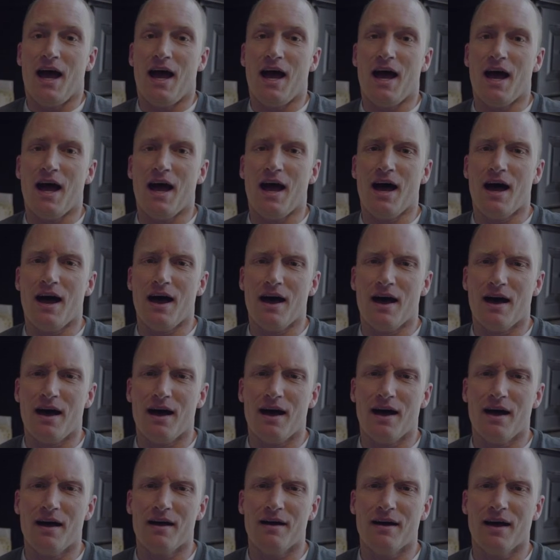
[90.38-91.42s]

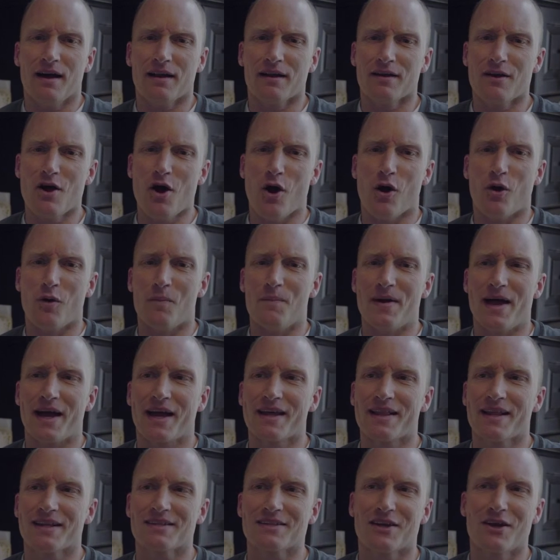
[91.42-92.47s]
I don't know,
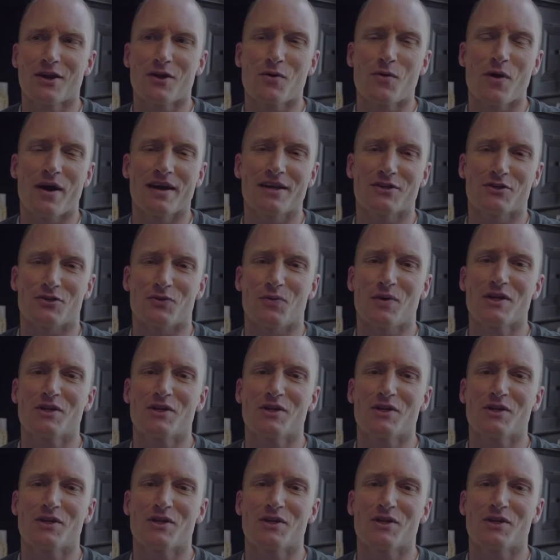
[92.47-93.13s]
Megan, that's a good question.